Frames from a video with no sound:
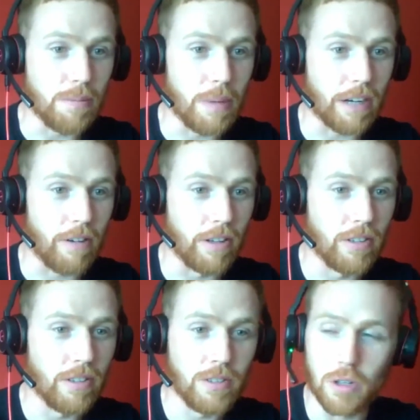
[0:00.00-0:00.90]
background,
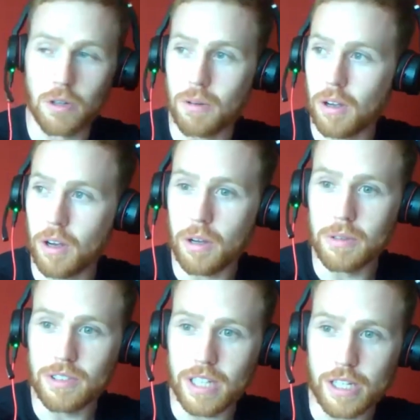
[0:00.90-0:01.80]
so I, I
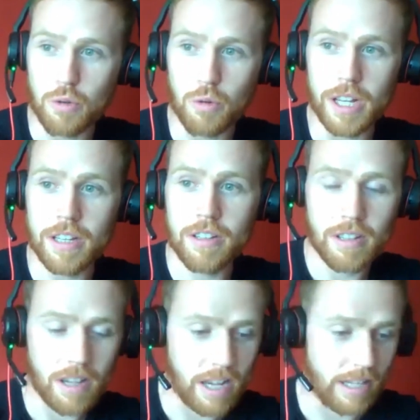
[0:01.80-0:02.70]
would say grit
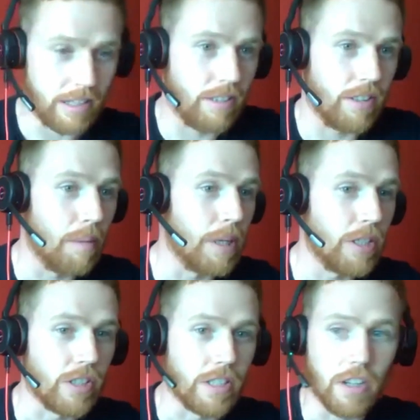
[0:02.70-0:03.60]
and
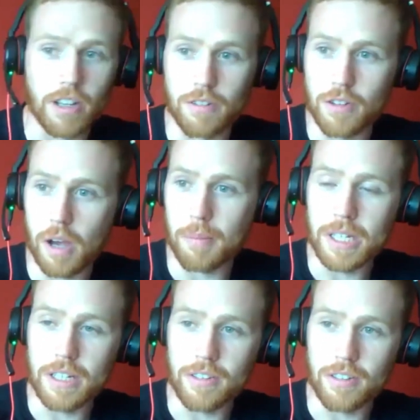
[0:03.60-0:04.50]
ambition kind of got
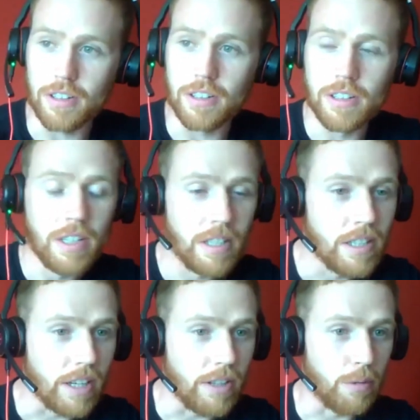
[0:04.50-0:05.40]
me into
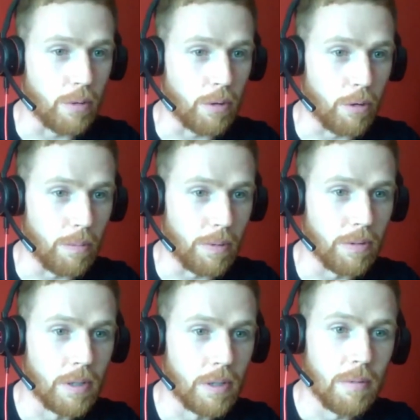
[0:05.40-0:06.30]
into recruitment
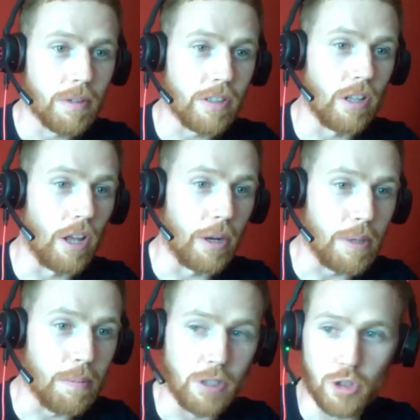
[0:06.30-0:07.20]
because a lot of
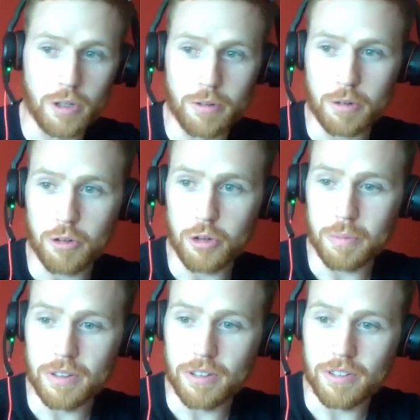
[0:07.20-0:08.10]
people join
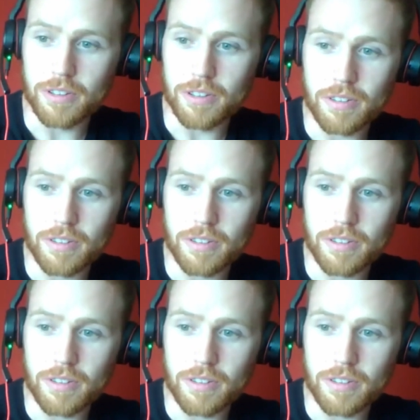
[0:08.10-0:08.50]
recruitment and